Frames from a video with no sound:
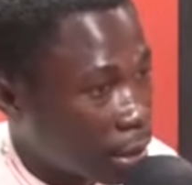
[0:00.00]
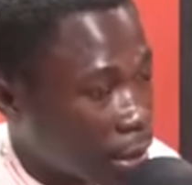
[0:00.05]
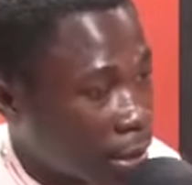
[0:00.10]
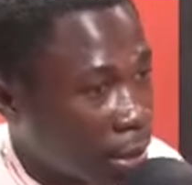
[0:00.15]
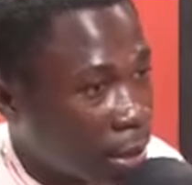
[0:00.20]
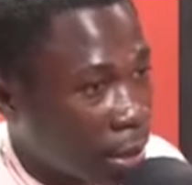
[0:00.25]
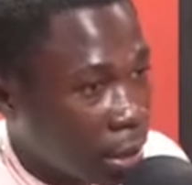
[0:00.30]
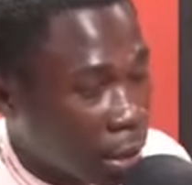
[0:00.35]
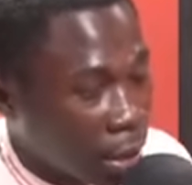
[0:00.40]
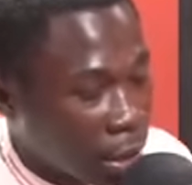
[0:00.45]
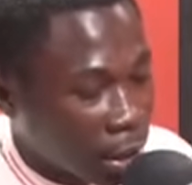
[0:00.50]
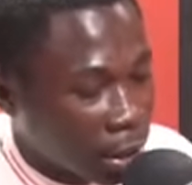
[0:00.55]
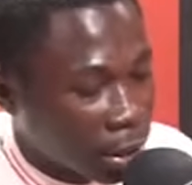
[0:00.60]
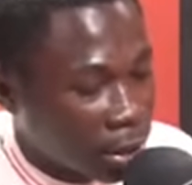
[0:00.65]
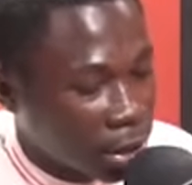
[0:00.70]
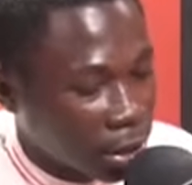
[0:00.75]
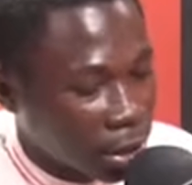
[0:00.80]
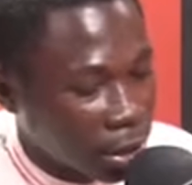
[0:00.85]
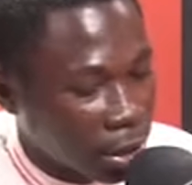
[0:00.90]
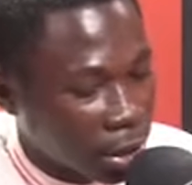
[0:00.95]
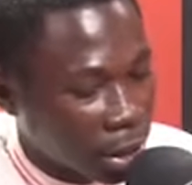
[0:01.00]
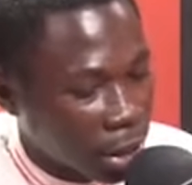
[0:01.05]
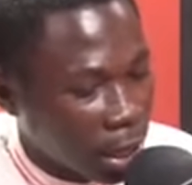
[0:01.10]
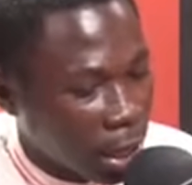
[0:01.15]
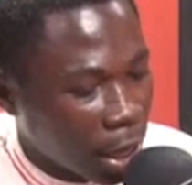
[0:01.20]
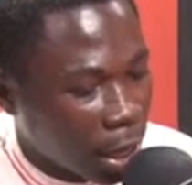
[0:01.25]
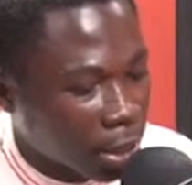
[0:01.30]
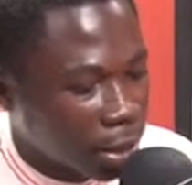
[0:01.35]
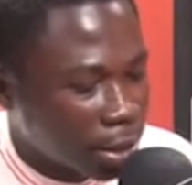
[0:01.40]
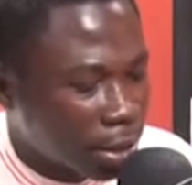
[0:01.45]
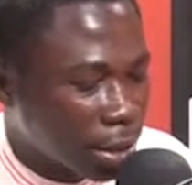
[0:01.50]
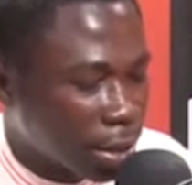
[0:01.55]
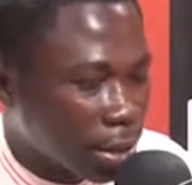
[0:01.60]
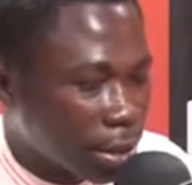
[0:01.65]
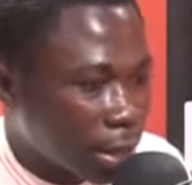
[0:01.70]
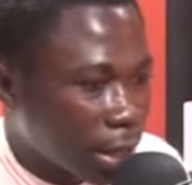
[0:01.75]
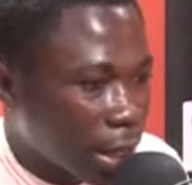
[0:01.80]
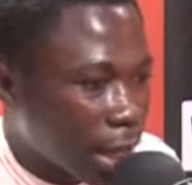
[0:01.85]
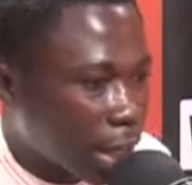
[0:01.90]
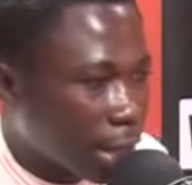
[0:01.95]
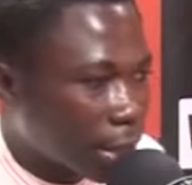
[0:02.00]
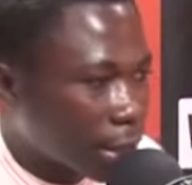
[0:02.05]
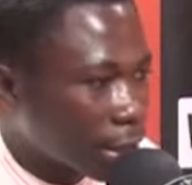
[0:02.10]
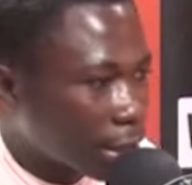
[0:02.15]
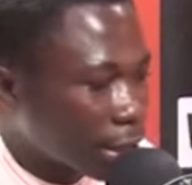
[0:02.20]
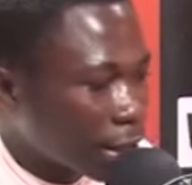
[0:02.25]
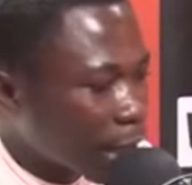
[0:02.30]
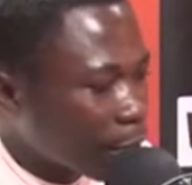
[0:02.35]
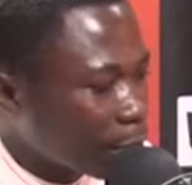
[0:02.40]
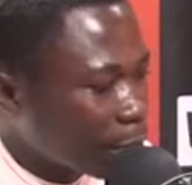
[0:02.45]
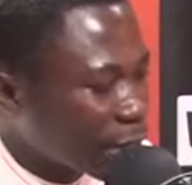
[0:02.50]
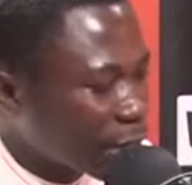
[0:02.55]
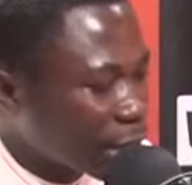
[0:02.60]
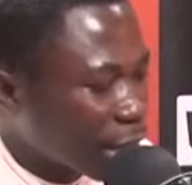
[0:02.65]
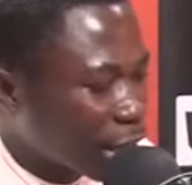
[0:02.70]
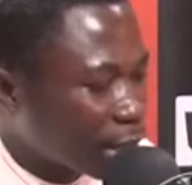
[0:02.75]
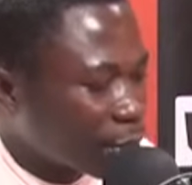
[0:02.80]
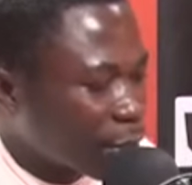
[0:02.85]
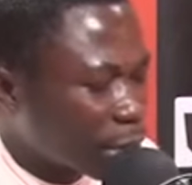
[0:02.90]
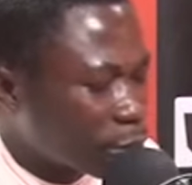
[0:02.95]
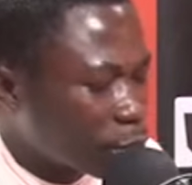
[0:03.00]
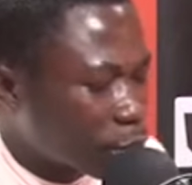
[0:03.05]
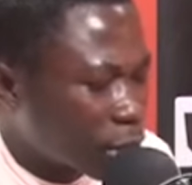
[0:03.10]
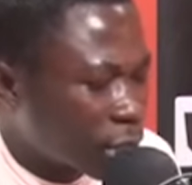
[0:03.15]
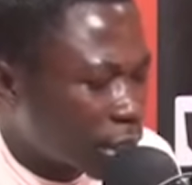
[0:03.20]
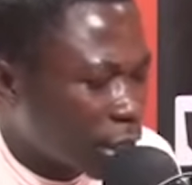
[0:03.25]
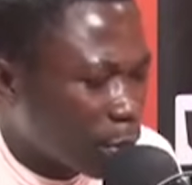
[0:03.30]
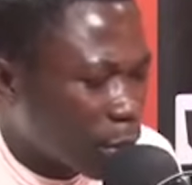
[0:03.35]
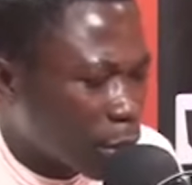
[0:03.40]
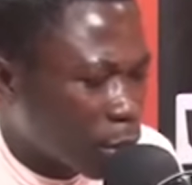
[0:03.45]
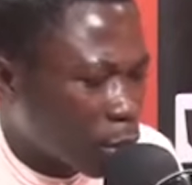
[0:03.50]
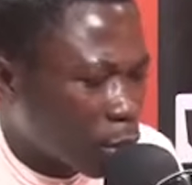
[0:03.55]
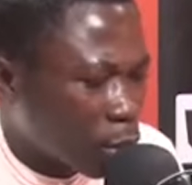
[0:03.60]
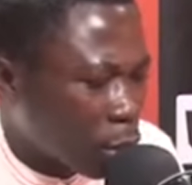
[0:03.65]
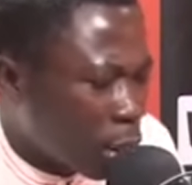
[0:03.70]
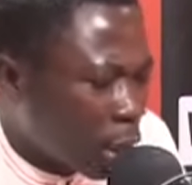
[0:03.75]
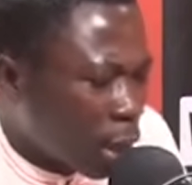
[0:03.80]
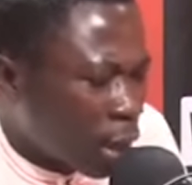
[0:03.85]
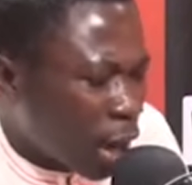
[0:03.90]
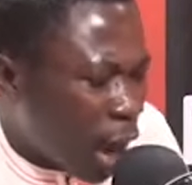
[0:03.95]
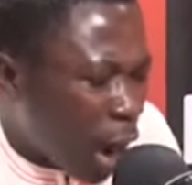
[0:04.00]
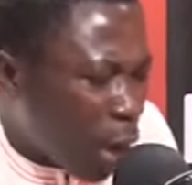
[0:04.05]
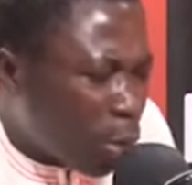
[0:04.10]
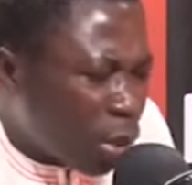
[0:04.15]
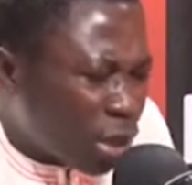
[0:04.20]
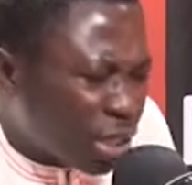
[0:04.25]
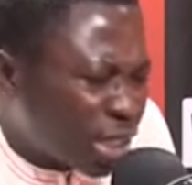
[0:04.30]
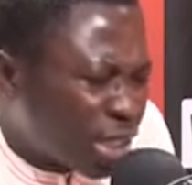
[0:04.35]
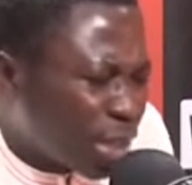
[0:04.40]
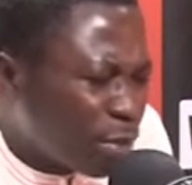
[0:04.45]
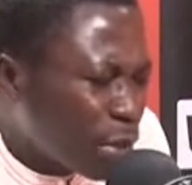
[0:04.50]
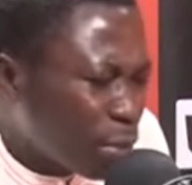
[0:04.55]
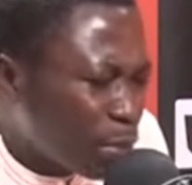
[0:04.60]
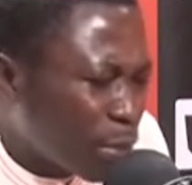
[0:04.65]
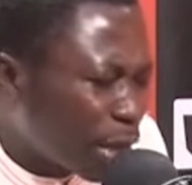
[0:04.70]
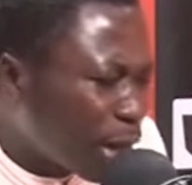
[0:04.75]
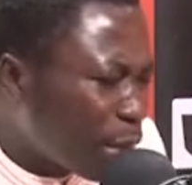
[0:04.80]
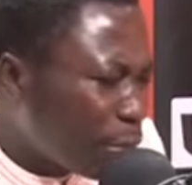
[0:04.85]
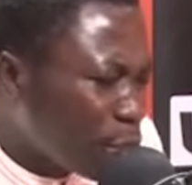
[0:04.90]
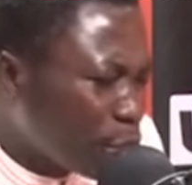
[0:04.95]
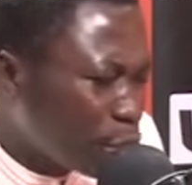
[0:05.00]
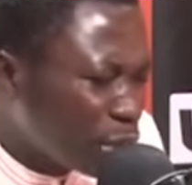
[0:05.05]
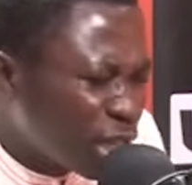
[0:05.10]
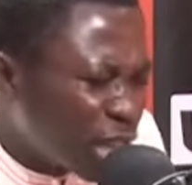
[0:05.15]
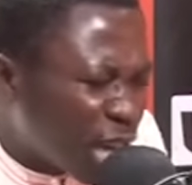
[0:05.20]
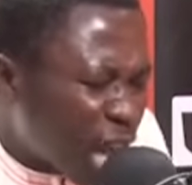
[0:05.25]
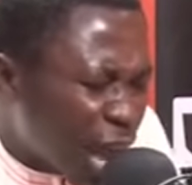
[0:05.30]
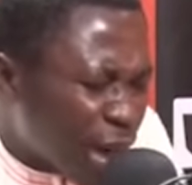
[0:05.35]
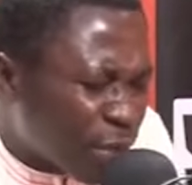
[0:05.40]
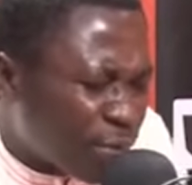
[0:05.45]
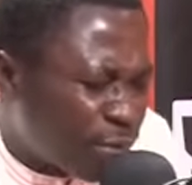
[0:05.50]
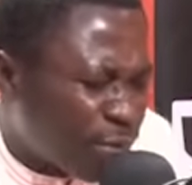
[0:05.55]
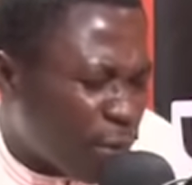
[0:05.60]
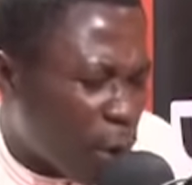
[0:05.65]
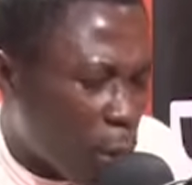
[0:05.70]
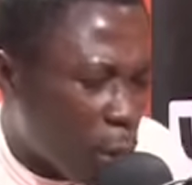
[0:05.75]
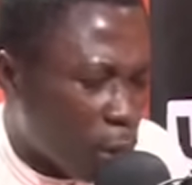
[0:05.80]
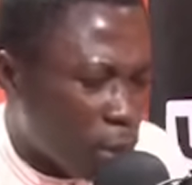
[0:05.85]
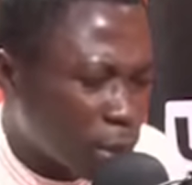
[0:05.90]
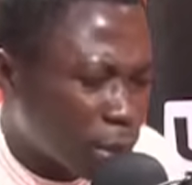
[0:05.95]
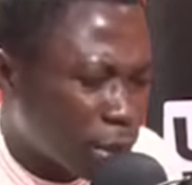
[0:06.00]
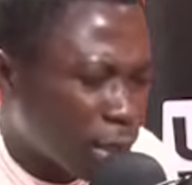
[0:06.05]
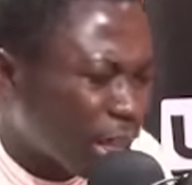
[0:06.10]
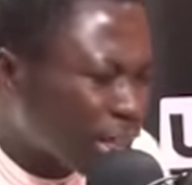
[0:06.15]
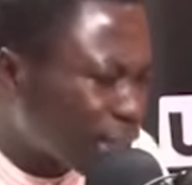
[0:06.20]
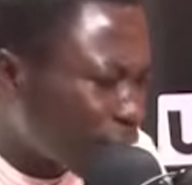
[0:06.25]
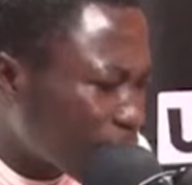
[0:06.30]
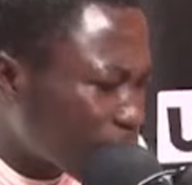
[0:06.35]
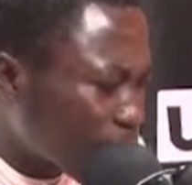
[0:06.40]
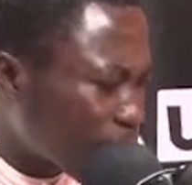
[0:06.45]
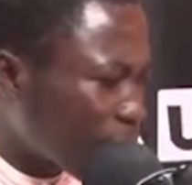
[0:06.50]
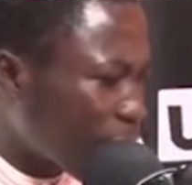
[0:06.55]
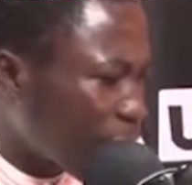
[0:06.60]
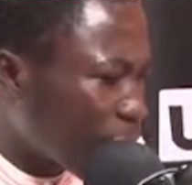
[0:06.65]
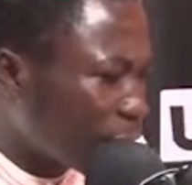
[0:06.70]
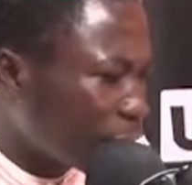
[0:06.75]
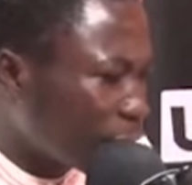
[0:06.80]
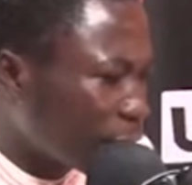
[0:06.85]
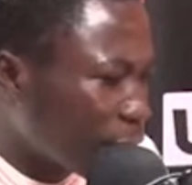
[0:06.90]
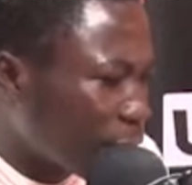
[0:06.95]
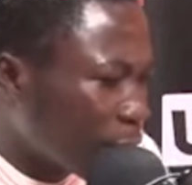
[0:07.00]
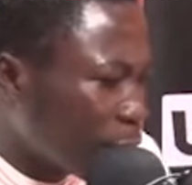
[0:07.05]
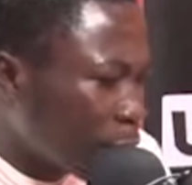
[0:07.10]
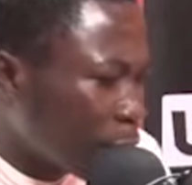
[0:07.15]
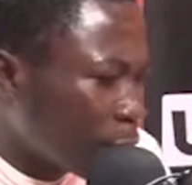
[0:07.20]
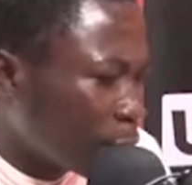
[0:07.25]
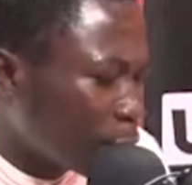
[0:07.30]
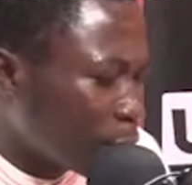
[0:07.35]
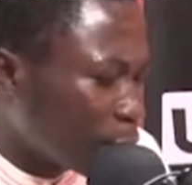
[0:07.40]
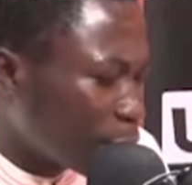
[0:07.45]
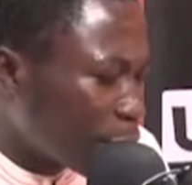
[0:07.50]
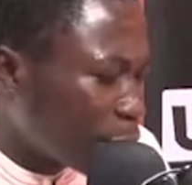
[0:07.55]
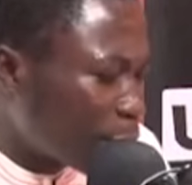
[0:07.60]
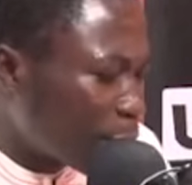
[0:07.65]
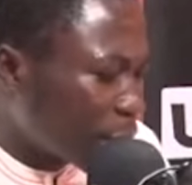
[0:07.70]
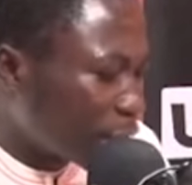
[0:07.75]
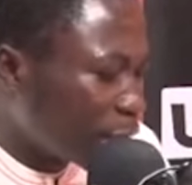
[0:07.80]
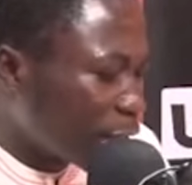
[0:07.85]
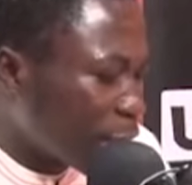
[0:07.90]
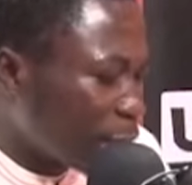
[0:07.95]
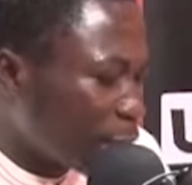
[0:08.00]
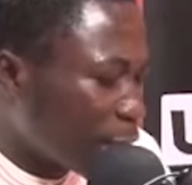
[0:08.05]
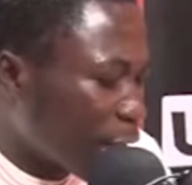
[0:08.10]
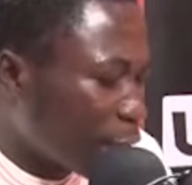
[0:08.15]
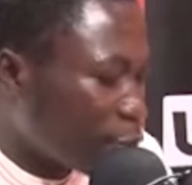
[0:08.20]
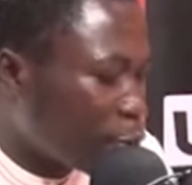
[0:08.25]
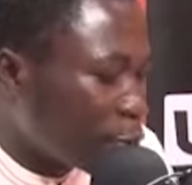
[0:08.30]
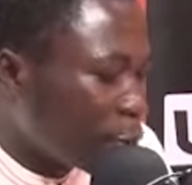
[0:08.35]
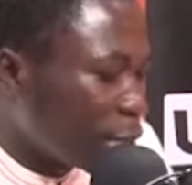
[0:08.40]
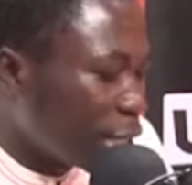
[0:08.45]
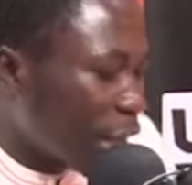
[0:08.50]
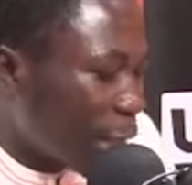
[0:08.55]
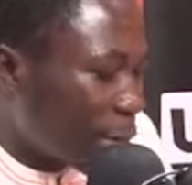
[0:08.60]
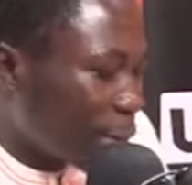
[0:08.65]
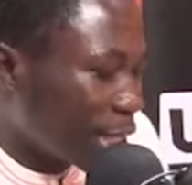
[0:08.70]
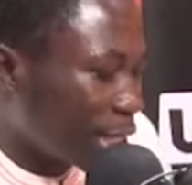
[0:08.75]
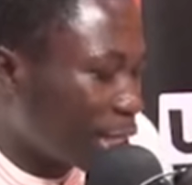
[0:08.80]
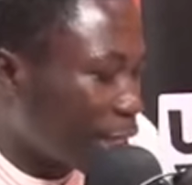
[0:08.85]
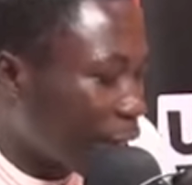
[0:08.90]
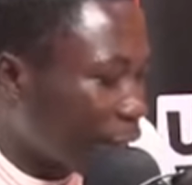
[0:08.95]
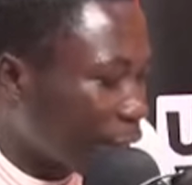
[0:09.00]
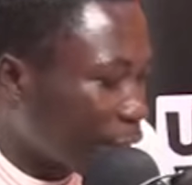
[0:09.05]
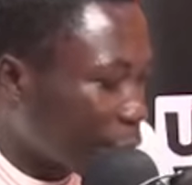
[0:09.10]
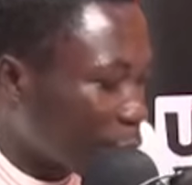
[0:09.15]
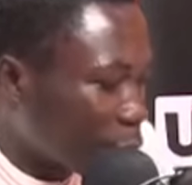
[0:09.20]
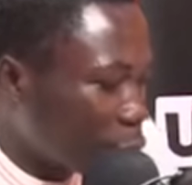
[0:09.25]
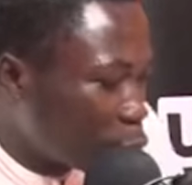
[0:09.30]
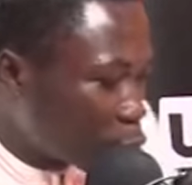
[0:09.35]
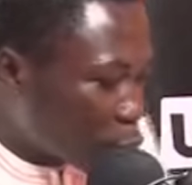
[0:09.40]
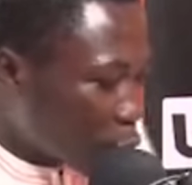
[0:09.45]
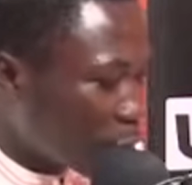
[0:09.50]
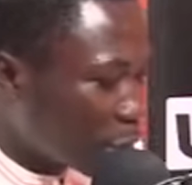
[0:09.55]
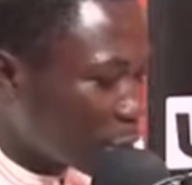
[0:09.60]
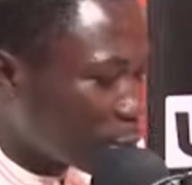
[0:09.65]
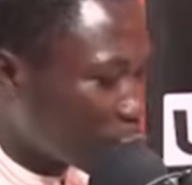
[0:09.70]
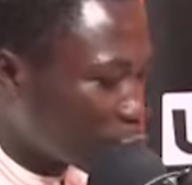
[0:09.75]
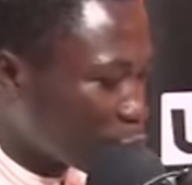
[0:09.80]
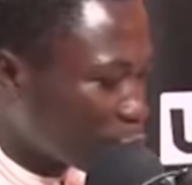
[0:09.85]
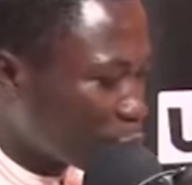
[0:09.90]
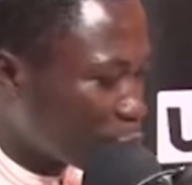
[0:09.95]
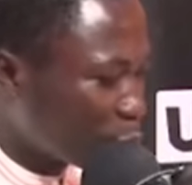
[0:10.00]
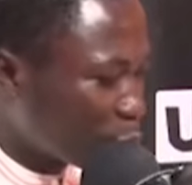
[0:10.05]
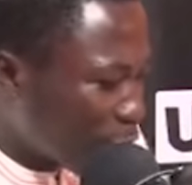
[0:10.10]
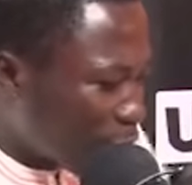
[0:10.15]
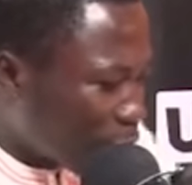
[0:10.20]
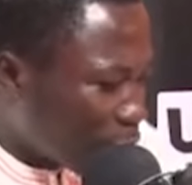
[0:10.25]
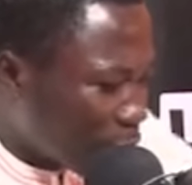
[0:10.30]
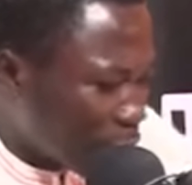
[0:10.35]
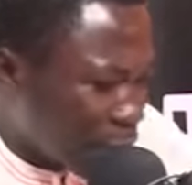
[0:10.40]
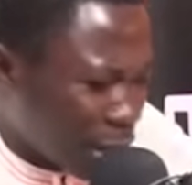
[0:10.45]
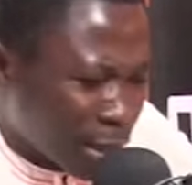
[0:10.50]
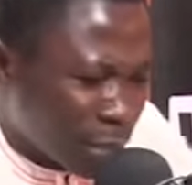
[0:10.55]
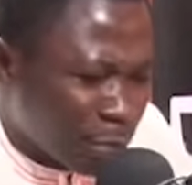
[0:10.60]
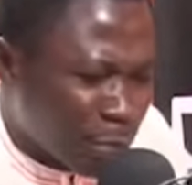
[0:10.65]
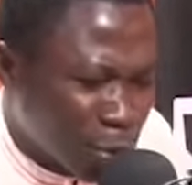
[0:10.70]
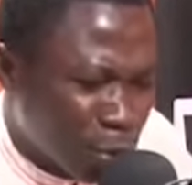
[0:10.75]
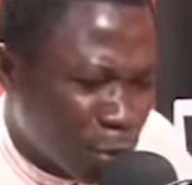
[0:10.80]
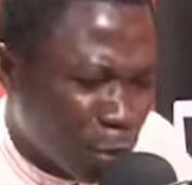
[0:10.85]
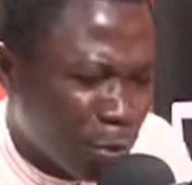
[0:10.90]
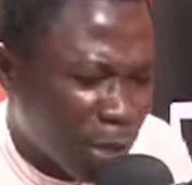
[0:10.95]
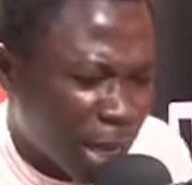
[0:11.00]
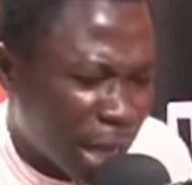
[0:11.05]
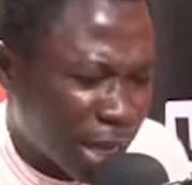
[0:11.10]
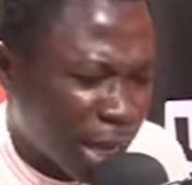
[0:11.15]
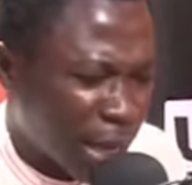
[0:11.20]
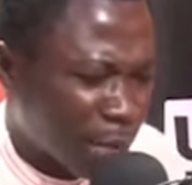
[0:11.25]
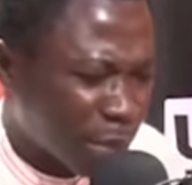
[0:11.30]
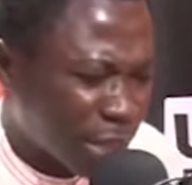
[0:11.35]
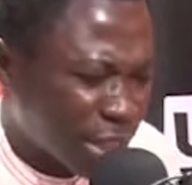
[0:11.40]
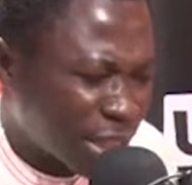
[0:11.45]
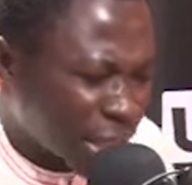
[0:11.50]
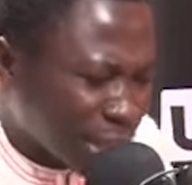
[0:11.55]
It ah it like that midnight men to team no. I what dey me bena me when you now fall. That time na like me pese obi an ko bi da me nche na ka me so ni mu. But me you obi da me nche